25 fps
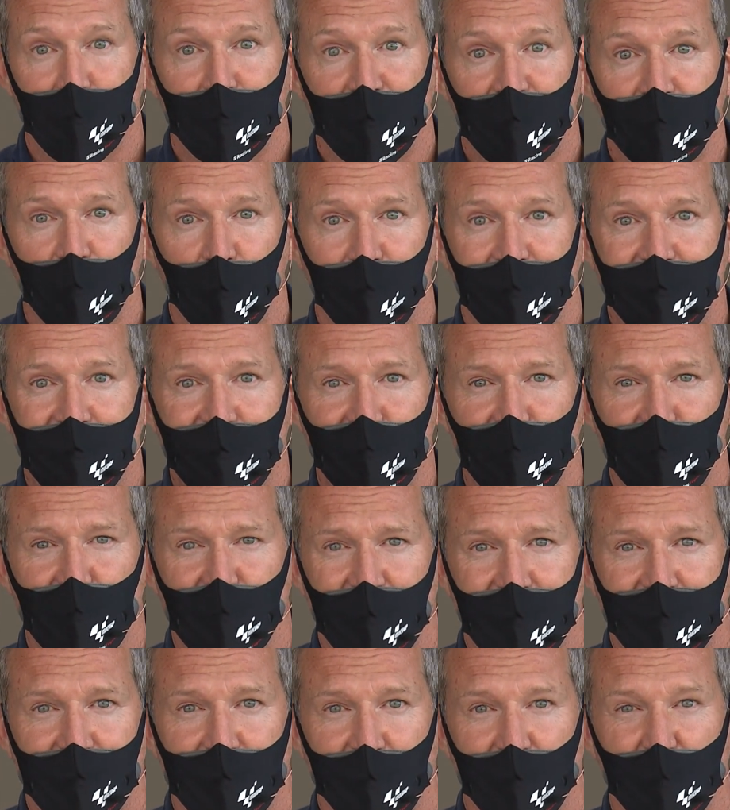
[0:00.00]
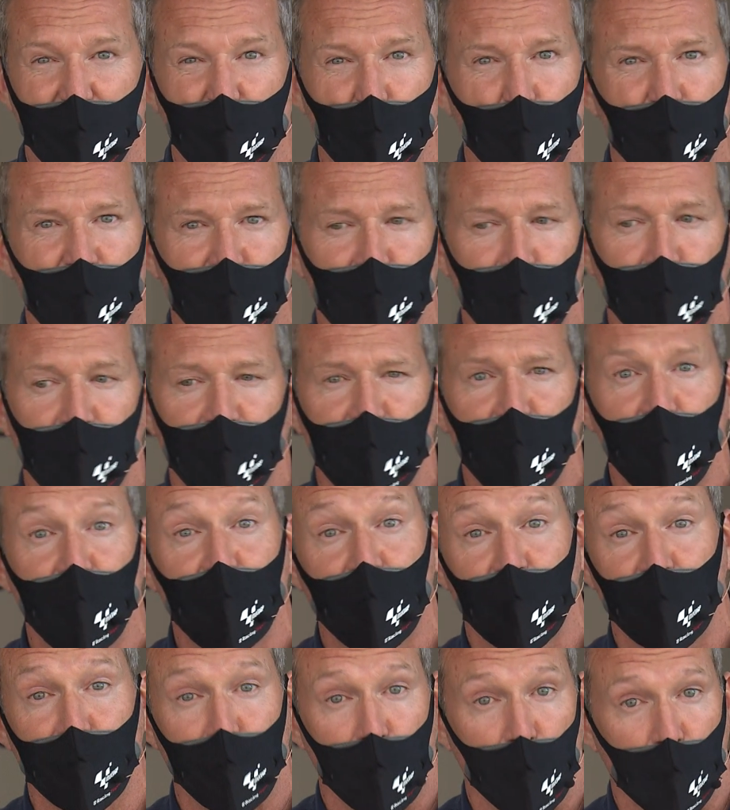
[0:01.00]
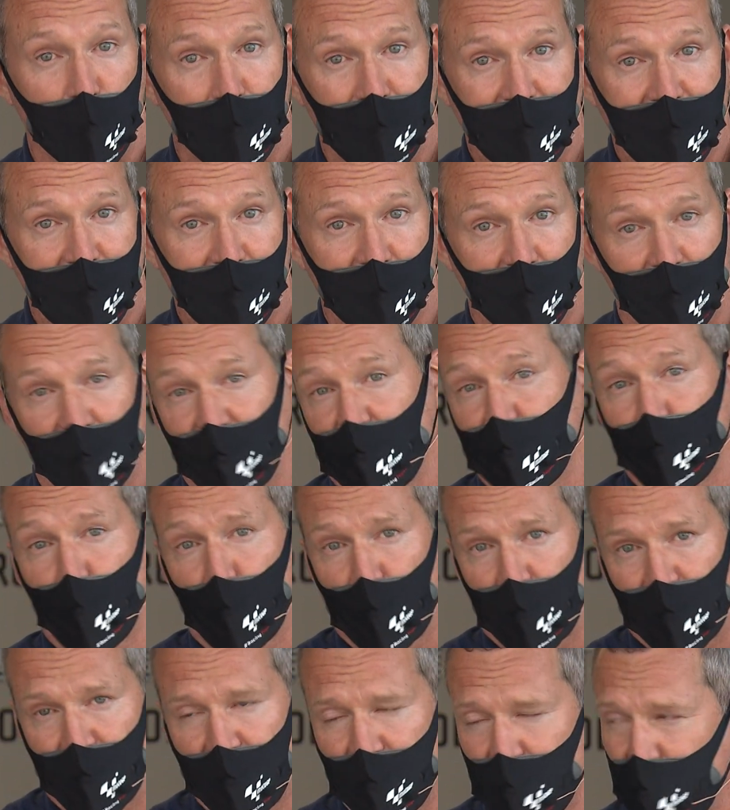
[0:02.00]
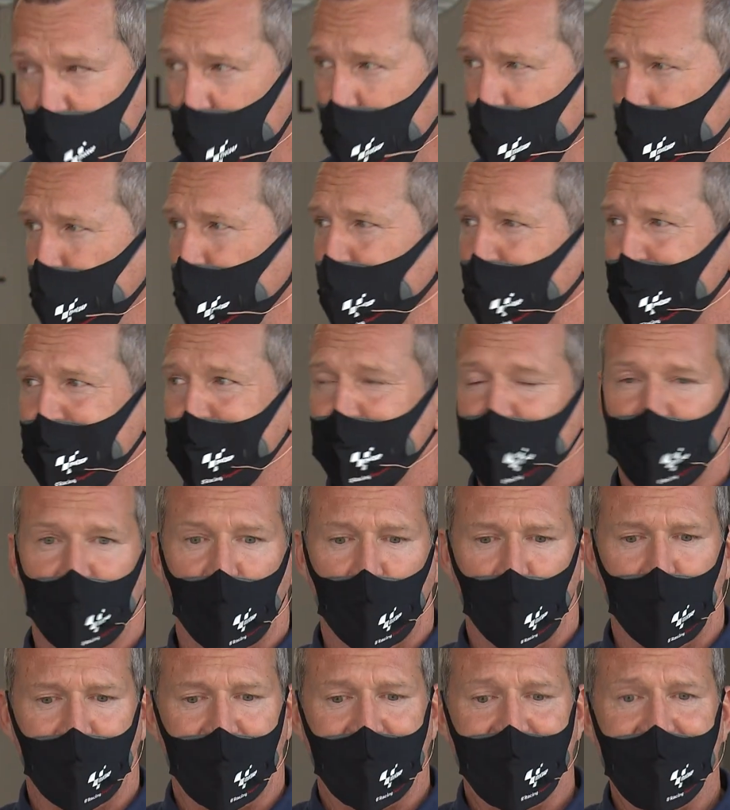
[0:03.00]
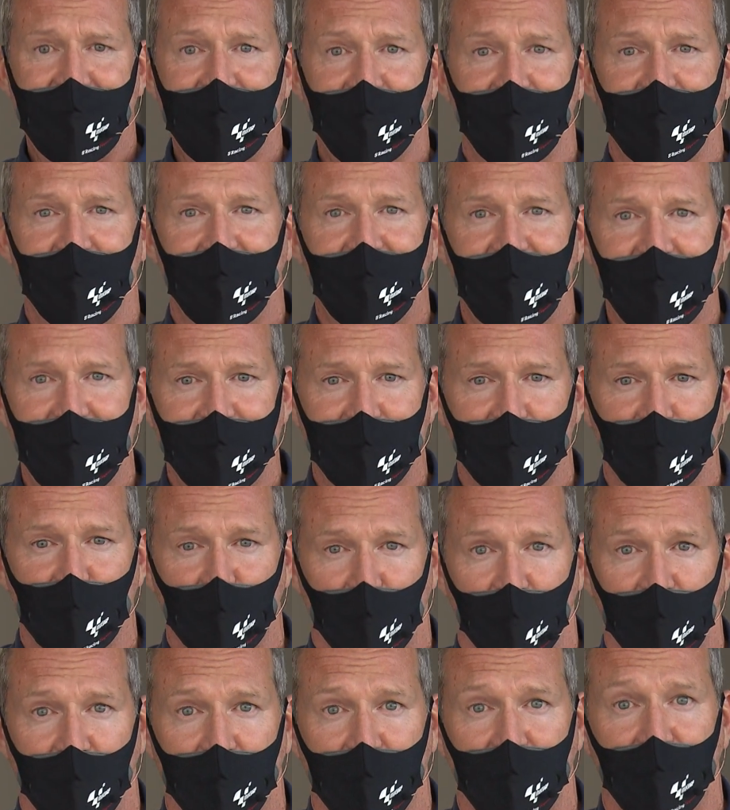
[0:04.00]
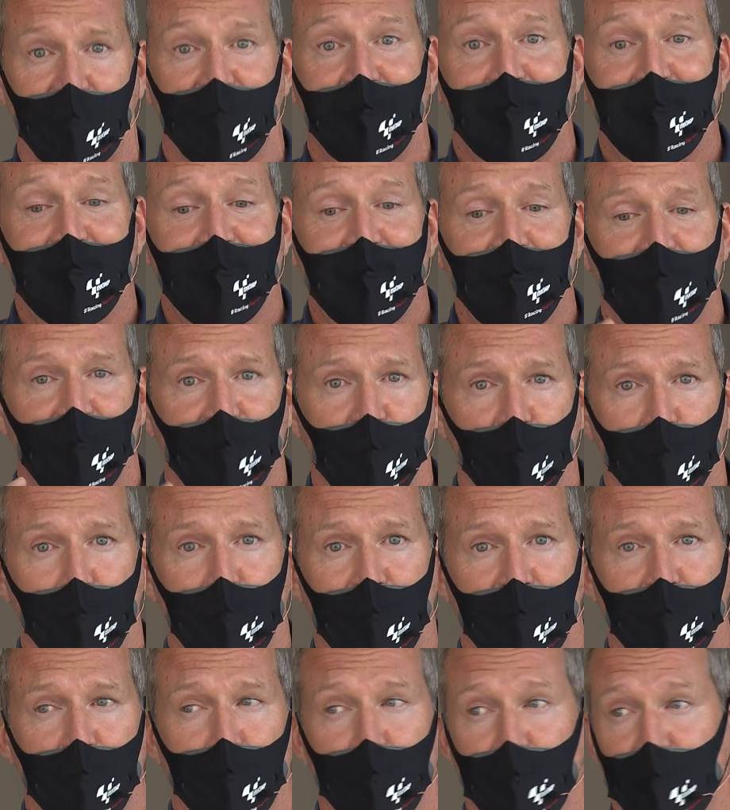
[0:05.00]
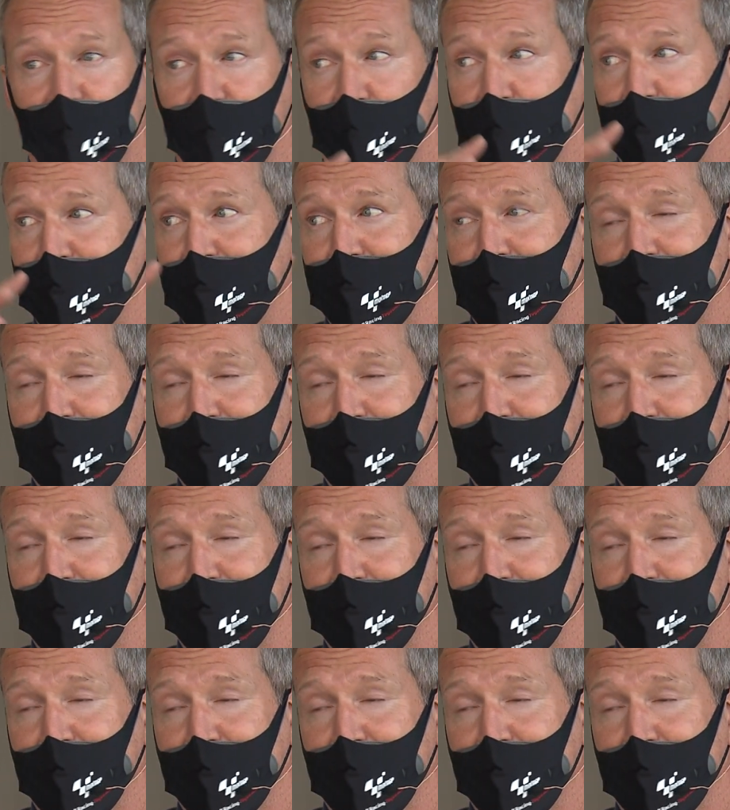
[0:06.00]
before the injectors, which produces more power. It's more efficient. So they need the gear drive fuel pumps